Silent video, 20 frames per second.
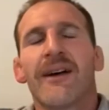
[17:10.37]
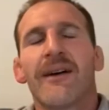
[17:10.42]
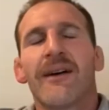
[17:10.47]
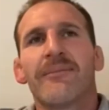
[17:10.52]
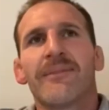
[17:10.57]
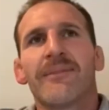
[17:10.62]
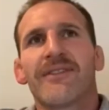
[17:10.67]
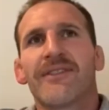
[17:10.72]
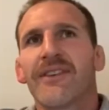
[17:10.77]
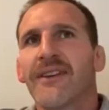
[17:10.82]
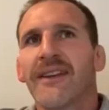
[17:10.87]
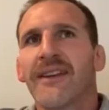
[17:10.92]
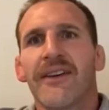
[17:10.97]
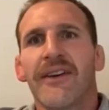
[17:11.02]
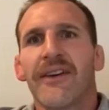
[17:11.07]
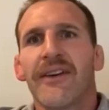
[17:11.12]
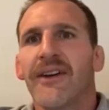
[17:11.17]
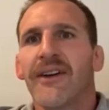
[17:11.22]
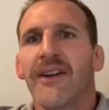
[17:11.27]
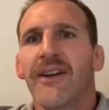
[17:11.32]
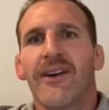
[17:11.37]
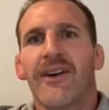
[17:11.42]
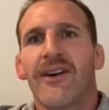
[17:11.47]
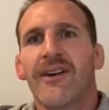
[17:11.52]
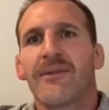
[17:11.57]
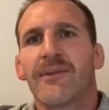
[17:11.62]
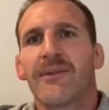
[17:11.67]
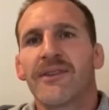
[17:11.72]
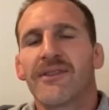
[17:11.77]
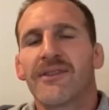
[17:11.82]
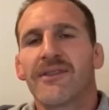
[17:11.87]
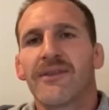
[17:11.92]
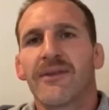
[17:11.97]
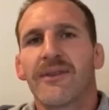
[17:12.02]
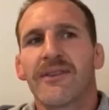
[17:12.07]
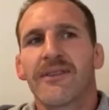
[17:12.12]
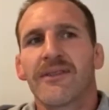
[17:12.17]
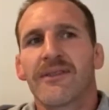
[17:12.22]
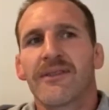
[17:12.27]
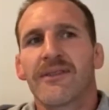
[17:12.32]
certainly early on
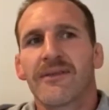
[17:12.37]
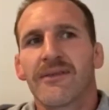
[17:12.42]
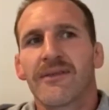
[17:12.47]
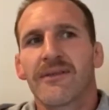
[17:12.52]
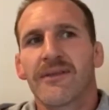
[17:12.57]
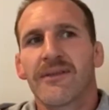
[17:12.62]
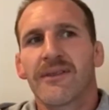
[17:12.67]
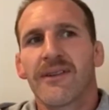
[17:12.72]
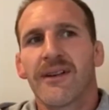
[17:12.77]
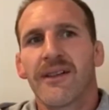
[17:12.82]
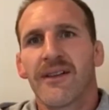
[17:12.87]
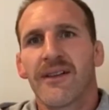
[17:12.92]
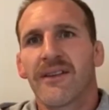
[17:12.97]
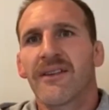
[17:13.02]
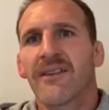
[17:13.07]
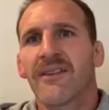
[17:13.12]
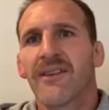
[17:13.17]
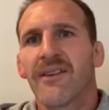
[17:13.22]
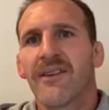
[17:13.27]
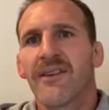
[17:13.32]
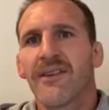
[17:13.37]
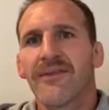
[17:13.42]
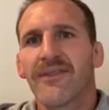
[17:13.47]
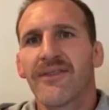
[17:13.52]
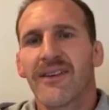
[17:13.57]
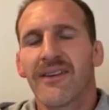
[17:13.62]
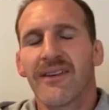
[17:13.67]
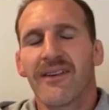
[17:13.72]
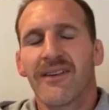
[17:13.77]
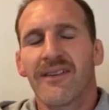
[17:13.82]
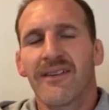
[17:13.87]
was a lot of nerves.